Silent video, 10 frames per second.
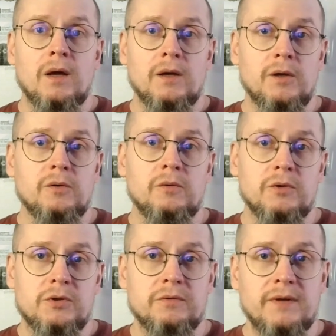you
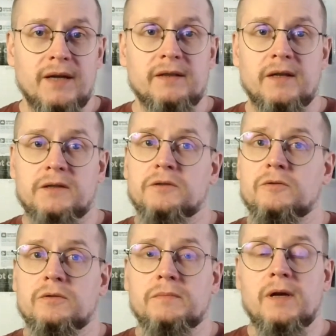should not
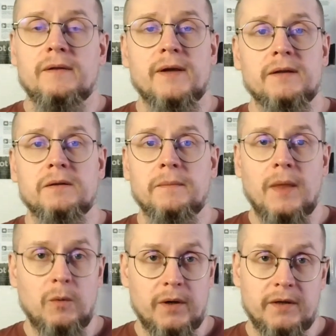assume that
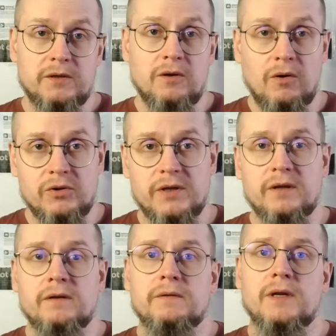one is
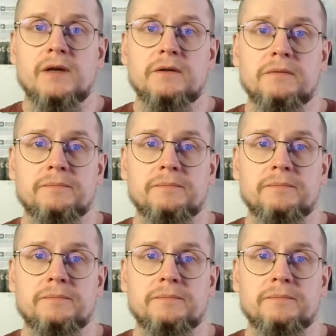causing the other.